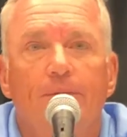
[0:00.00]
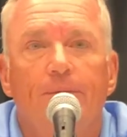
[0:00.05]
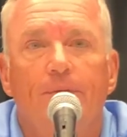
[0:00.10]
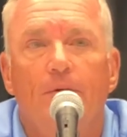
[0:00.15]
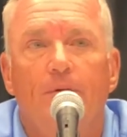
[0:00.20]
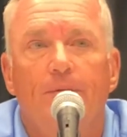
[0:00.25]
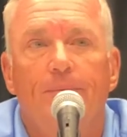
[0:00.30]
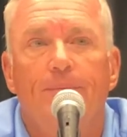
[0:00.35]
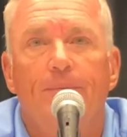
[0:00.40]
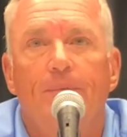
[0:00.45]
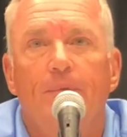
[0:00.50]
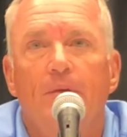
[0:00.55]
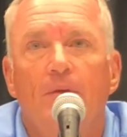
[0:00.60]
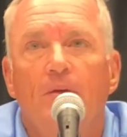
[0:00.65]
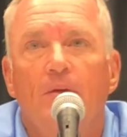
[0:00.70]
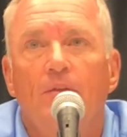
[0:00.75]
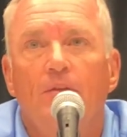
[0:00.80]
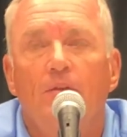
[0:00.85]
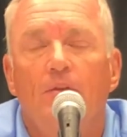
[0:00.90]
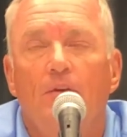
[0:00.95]
they're
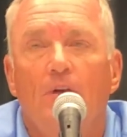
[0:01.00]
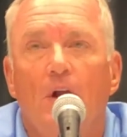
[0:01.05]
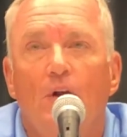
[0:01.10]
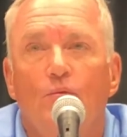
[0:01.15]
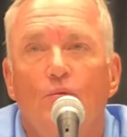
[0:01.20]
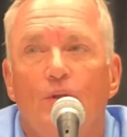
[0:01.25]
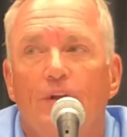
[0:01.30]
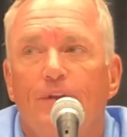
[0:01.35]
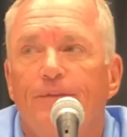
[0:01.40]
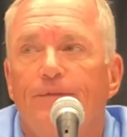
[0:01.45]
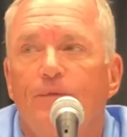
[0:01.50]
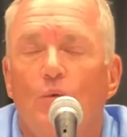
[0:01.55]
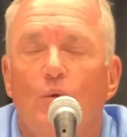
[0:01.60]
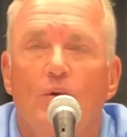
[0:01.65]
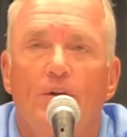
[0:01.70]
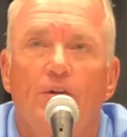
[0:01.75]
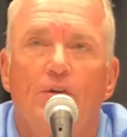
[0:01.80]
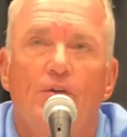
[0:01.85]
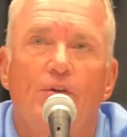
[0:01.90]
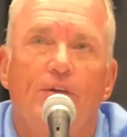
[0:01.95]
not really
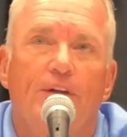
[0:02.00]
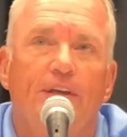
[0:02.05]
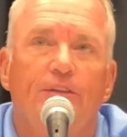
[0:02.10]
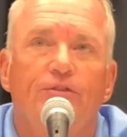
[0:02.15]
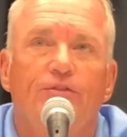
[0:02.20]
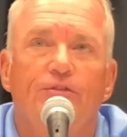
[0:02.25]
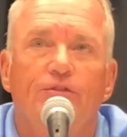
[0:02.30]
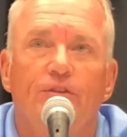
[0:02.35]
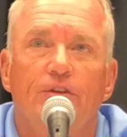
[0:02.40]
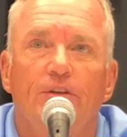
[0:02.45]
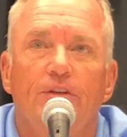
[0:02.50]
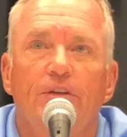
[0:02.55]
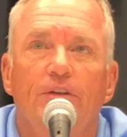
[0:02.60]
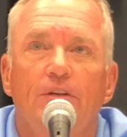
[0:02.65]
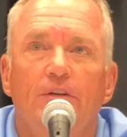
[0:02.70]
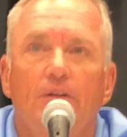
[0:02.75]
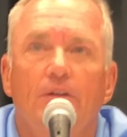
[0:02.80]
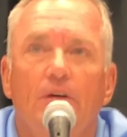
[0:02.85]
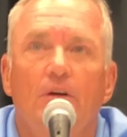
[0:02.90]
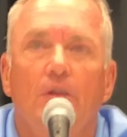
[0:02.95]
for you or against you.
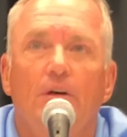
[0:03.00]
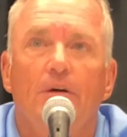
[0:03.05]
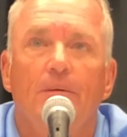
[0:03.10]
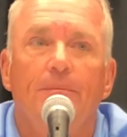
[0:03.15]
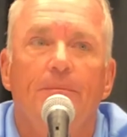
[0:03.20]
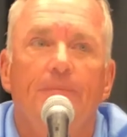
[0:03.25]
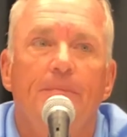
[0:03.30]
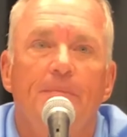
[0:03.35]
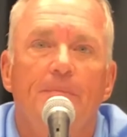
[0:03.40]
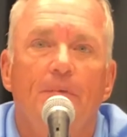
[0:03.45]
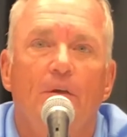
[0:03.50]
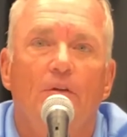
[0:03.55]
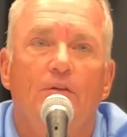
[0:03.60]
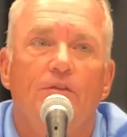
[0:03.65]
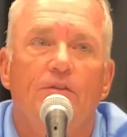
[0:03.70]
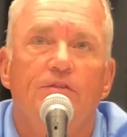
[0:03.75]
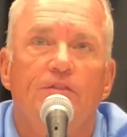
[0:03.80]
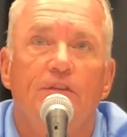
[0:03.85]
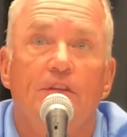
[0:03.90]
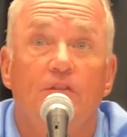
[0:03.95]
They're
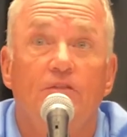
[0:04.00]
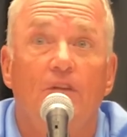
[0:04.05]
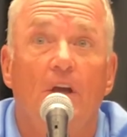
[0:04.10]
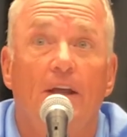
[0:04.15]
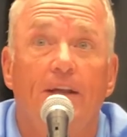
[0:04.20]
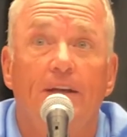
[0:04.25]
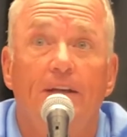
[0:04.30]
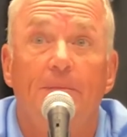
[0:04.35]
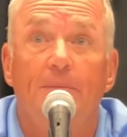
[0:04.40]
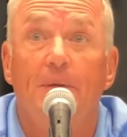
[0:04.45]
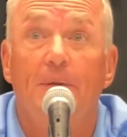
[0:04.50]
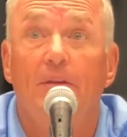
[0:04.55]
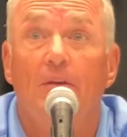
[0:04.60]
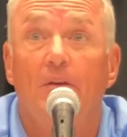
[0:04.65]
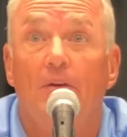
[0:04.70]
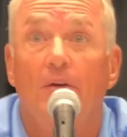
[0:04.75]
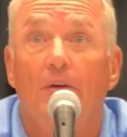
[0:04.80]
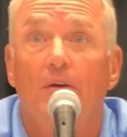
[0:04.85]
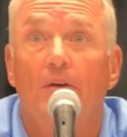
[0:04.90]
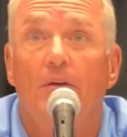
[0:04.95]
just excited to be
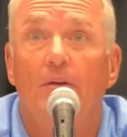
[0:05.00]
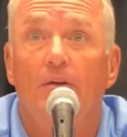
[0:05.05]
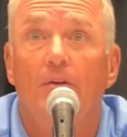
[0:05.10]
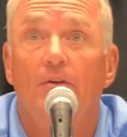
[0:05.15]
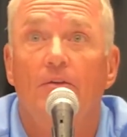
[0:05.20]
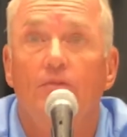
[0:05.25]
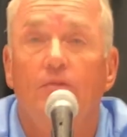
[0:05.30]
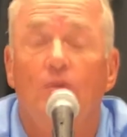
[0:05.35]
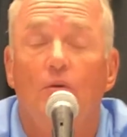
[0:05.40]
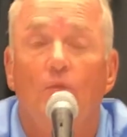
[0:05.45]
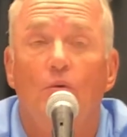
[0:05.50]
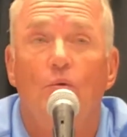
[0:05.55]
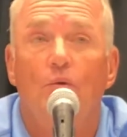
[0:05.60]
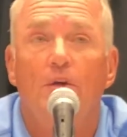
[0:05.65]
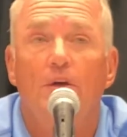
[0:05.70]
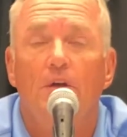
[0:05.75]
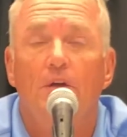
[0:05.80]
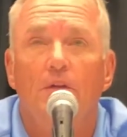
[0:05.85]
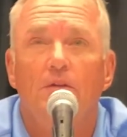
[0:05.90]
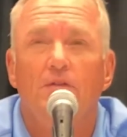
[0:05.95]
there. So
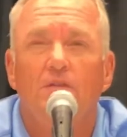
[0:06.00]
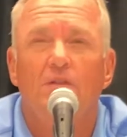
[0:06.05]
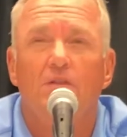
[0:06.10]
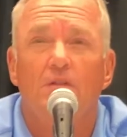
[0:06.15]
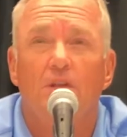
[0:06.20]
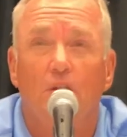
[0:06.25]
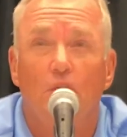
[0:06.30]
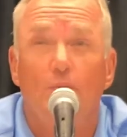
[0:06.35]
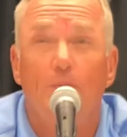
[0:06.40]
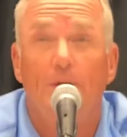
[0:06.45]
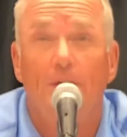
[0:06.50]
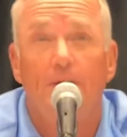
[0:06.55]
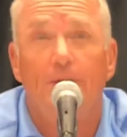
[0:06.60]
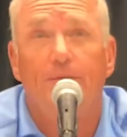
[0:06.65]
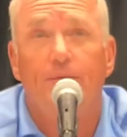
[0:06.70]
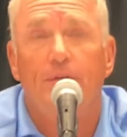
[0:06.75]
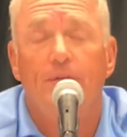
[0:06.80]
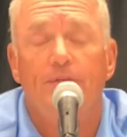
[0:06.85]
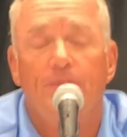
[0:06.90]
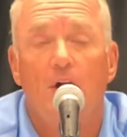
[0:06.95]
it's a little bit
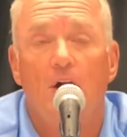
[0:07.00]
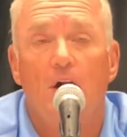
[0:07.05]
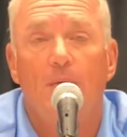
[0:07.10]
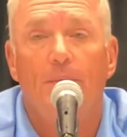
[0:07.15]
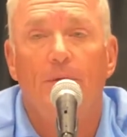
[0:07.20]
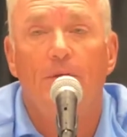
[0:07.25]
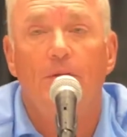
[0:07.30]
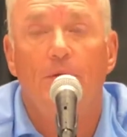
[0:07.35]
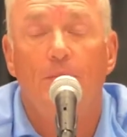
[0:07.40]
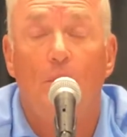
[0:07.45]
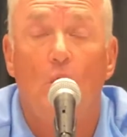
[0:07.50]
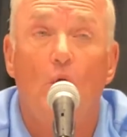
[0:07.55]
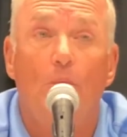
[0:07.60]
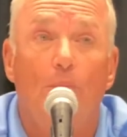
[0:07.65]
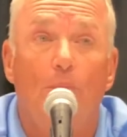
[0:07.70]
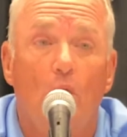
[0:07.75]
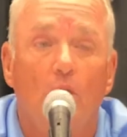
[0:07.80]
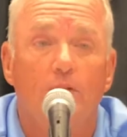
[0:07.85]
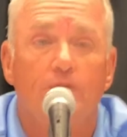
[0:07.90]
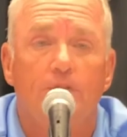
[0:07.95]
different environment. The
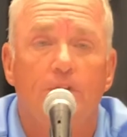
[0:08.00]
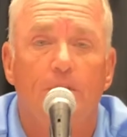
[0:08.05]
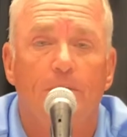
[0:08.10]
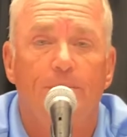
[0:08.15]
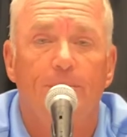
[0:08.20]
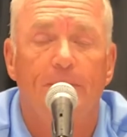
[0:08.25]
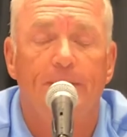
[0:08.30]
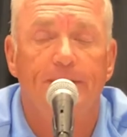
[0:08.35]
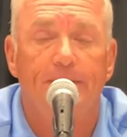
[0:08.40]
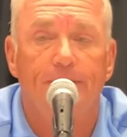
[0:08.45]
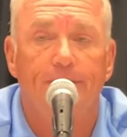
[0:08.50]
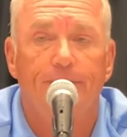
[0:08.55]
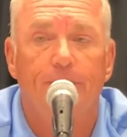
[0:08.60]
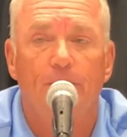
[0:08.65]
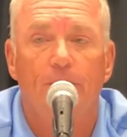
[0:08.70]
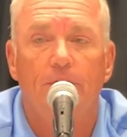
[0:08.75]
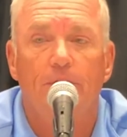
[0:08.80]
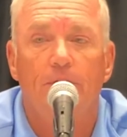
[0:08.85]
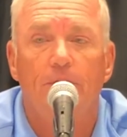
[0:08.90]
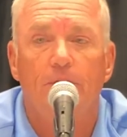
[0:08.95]
ballpark's going to play
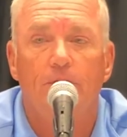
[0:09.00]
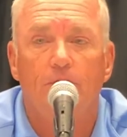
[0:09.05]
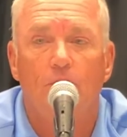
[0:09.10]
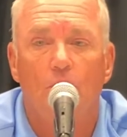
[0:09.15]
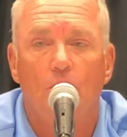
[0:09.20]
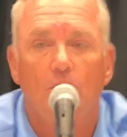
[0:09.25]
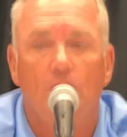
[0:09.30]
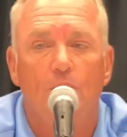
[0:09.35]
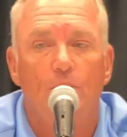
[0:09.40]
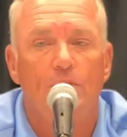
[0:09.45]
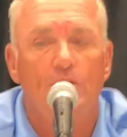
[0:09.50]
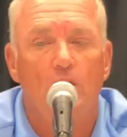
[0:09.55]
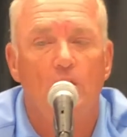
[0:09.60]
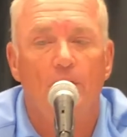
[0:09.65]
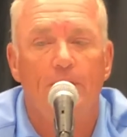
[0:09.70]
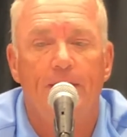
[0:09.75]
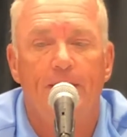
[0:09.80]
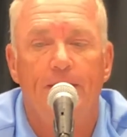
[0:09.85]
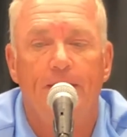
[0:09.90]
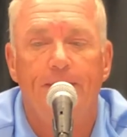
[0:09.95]
different. Certainly, we
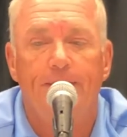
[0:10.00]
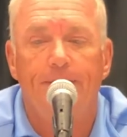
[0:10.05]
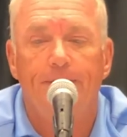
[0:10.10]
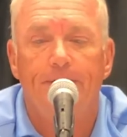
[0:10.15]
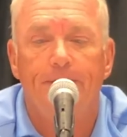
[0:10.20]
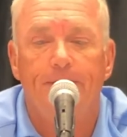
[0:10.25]
know that.